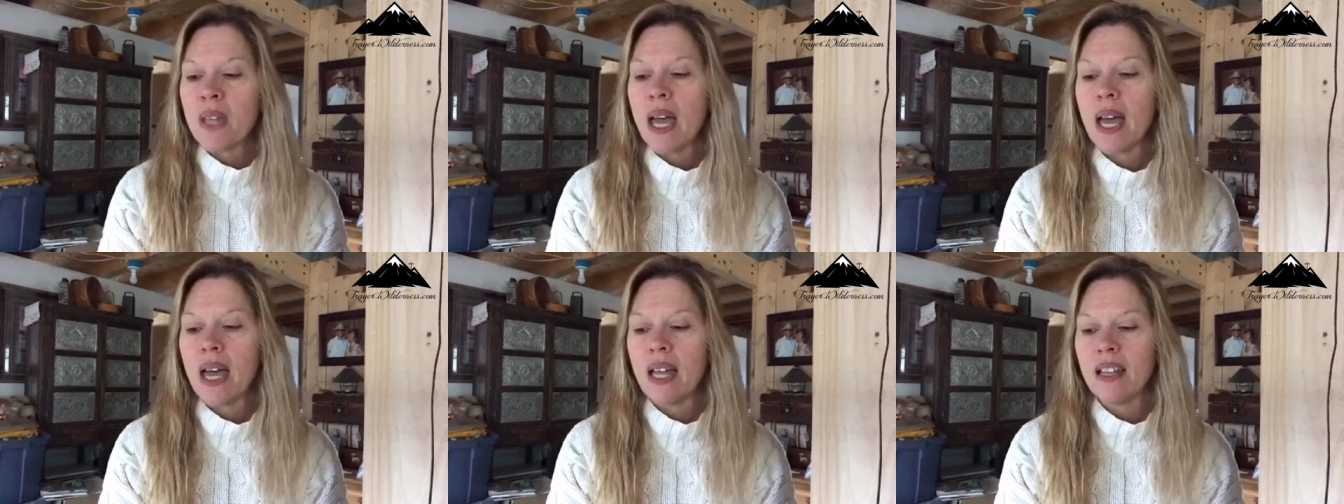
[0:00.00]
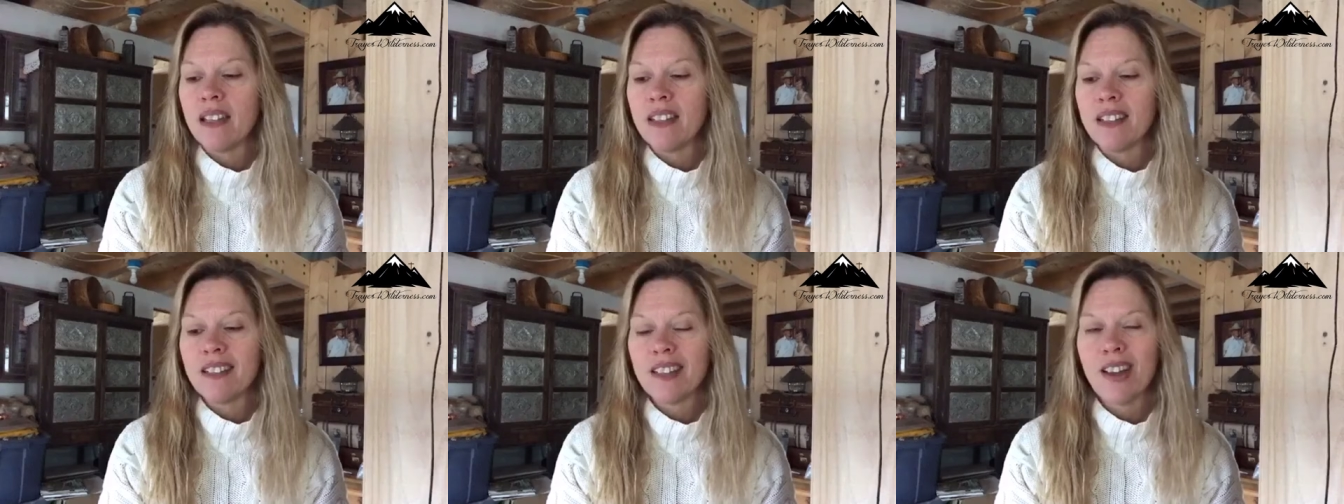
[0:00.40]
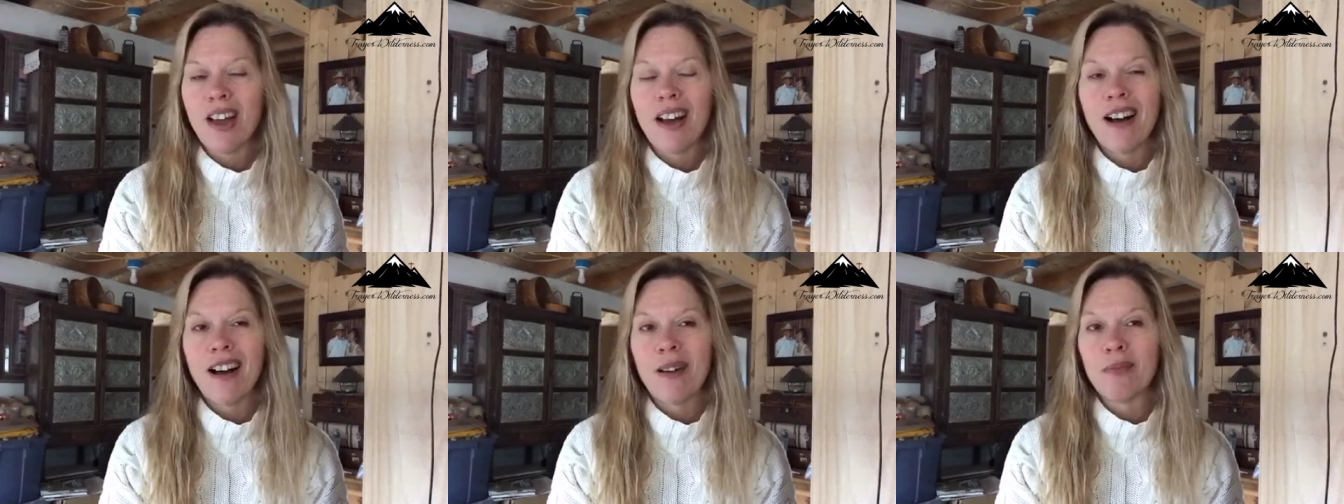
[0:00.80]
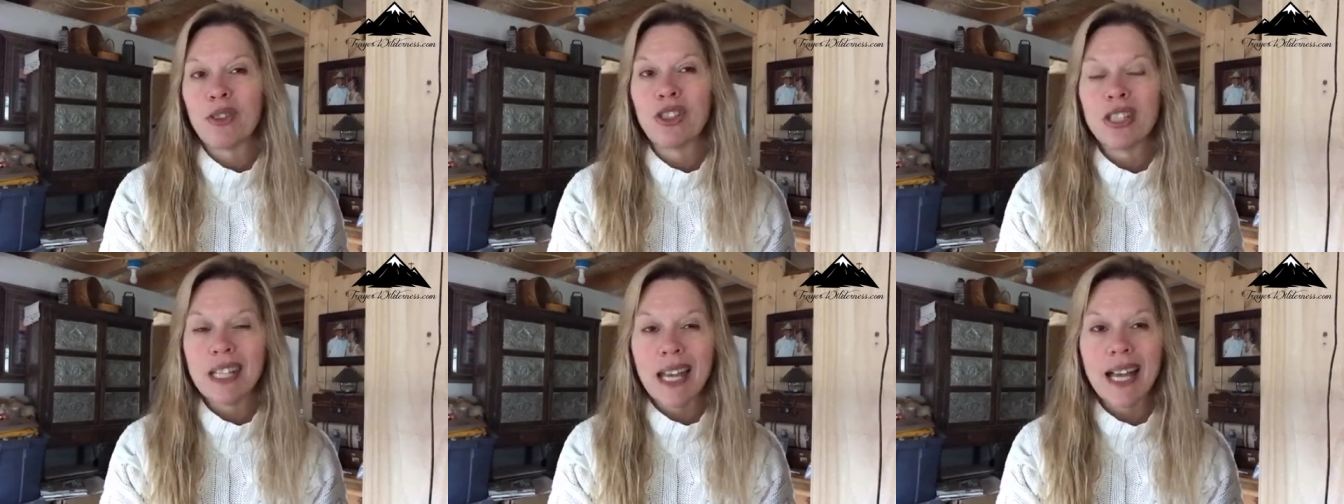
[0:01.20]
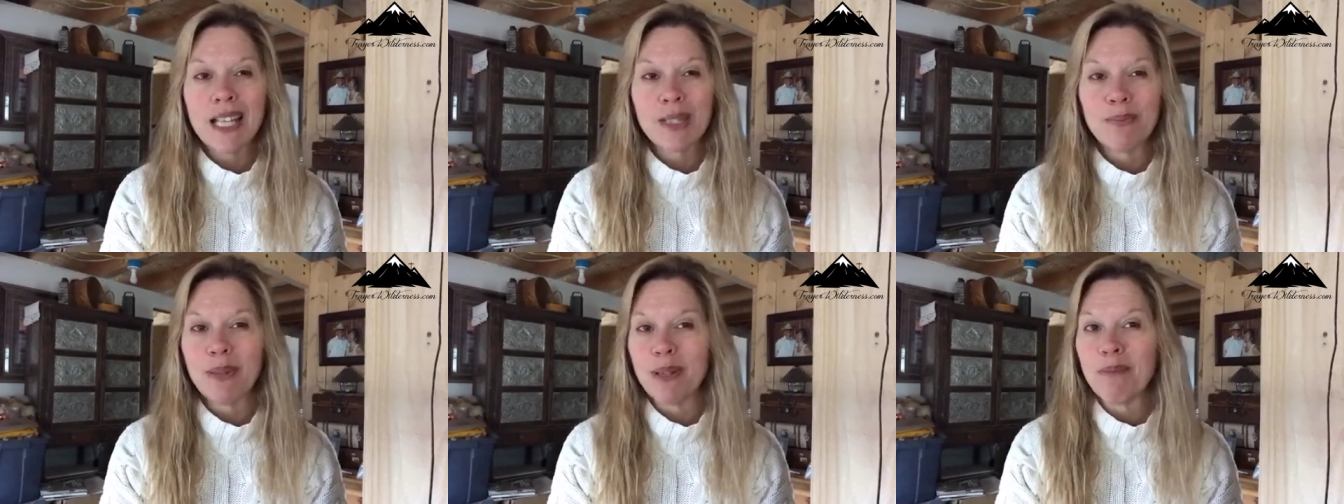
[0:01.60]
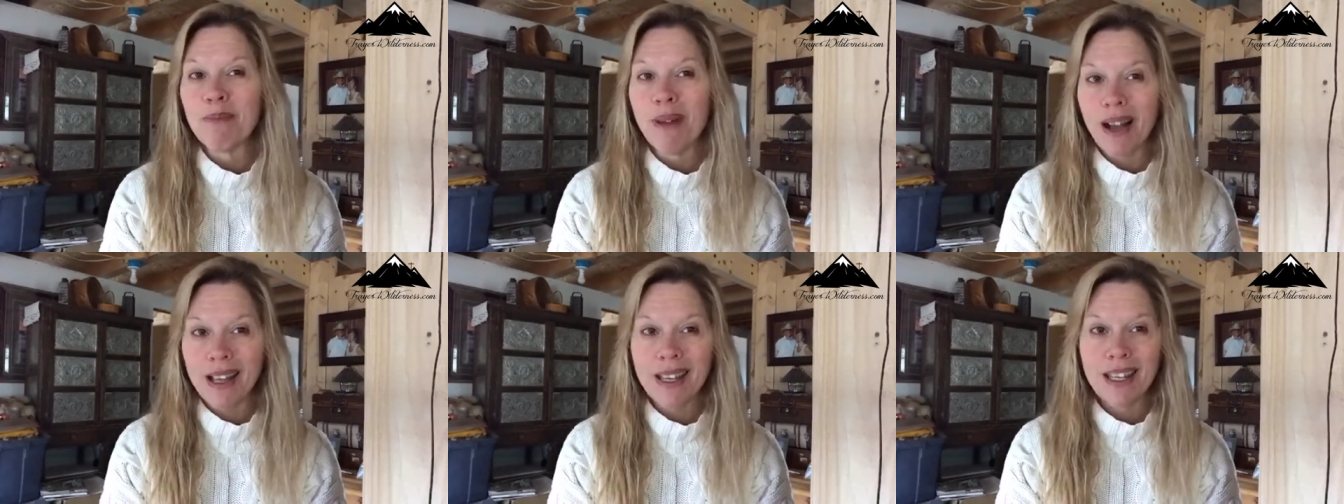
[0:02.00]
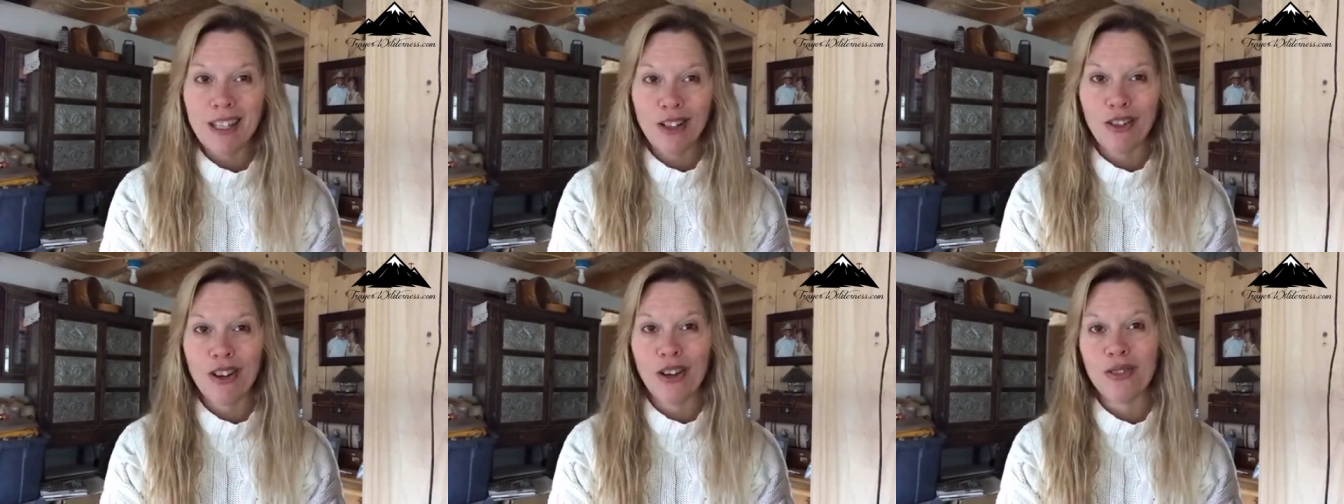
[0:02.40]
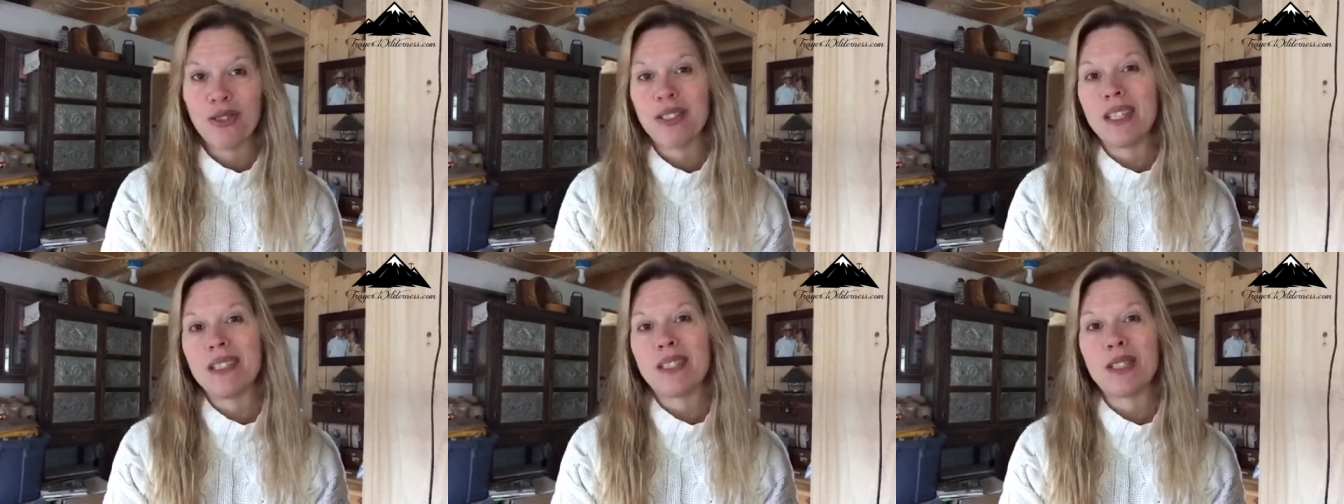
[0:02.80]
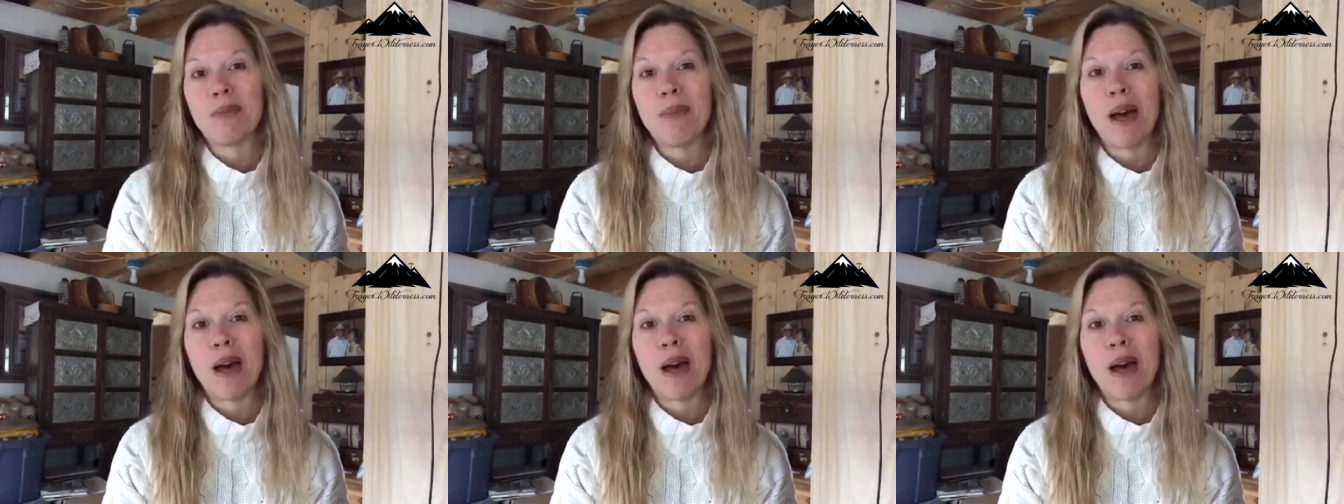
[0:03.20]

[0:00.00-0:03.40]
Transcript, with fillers: And um, she has been my hero since the